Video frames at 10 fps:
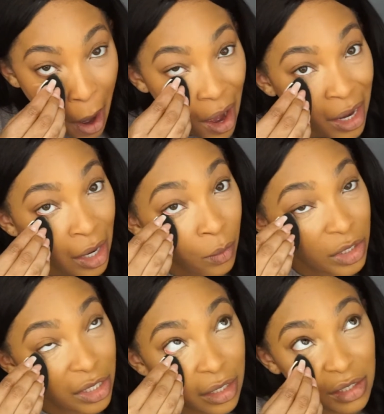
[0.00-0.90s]
And I
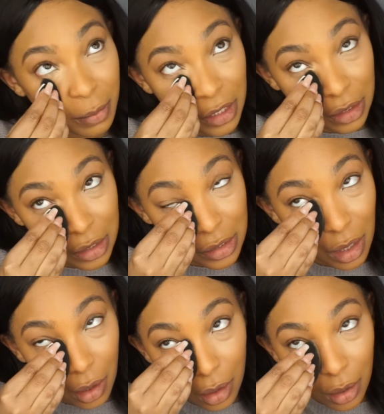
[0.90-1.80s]
wish I could speed this
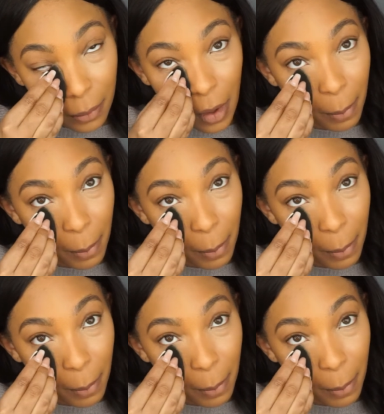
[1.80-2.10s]
up,